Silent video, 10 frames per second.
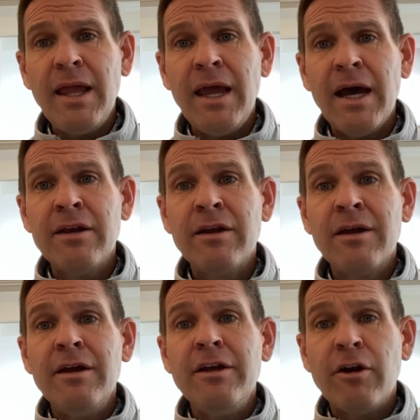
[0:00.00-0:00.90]
And,
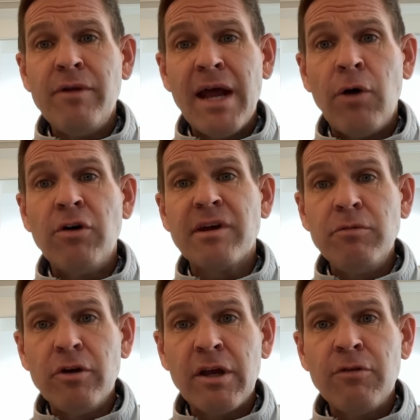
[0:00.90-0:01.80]
now as
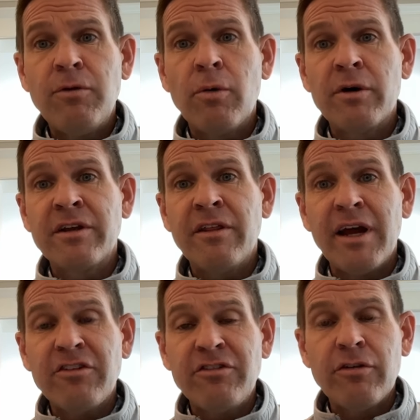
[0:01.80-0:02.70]
I'm looking forward to the
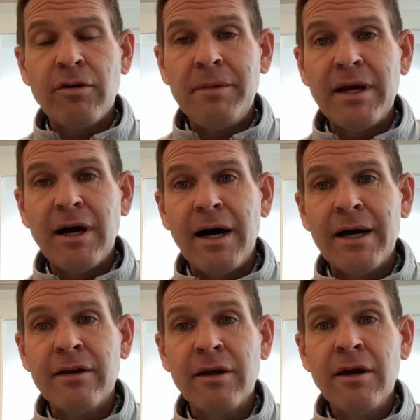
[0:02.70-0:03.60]
next year and
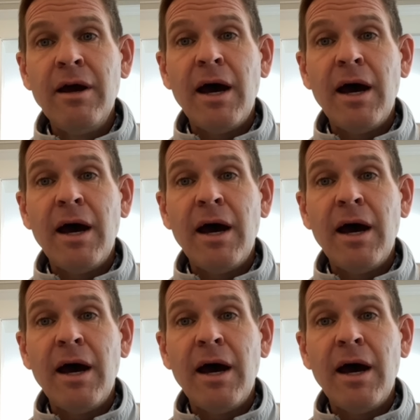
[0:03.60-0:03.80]
beyond,